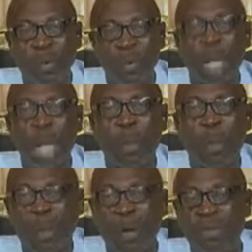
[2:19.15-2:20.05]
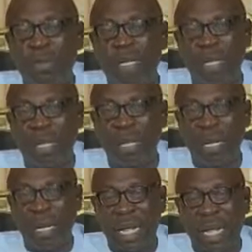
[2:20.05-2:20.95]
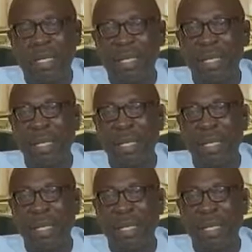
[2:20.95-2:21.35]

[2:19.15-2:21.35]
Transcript: With the kind of poor funding that